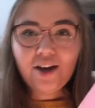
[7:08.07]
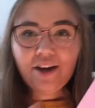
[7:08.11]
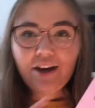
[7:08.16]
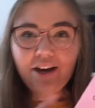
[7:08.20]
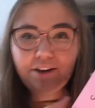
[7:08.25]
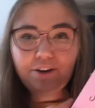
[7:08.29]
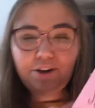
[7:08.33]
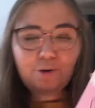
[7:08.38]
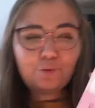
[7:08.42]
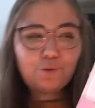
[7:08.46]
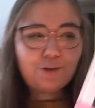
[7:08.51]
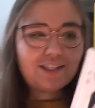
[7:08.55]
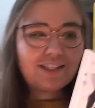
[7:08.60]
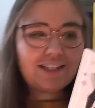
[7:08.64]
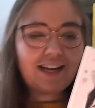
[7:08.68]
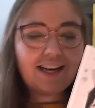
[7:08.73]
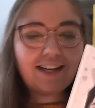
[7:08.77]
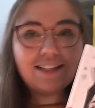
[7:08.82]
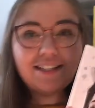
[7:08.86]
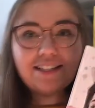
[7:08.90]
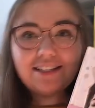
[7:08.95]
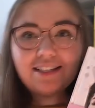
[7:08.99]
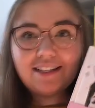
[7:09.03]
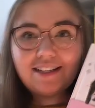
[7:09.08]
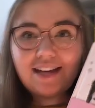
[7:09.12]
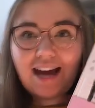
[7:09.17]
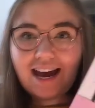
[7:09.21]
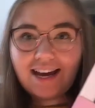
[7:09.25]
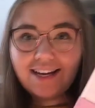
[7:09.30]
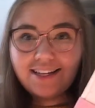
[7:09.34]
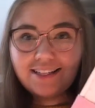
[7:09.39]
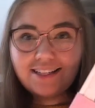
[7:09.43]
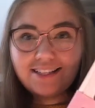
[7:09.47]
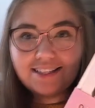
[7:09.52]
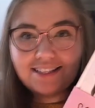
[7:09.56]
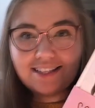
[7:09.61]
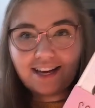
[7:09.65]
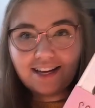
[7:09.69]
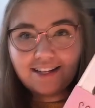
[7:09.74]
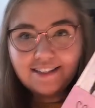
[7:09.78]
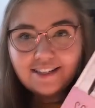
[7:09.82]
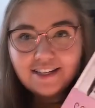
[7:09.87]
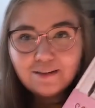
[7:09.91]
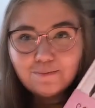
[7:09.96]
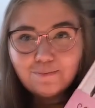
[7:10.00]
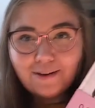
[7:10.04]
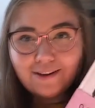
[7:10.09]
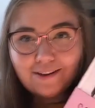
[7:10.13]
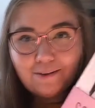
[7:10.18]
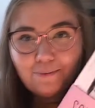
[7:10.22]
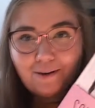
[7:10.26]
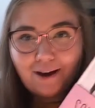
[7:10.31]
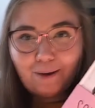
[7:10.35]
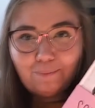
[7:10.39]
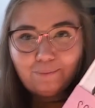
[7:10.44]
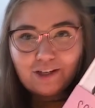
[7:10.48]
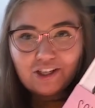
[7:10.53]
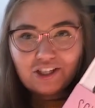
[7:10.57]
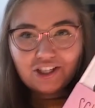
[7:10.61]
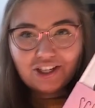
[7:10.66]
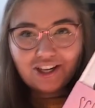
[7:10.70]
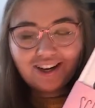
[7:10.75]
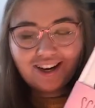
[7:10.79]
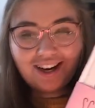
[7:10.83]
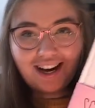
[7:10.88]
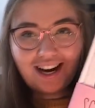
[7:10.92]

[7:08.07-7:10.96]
and I was kindly sent this by the publisher,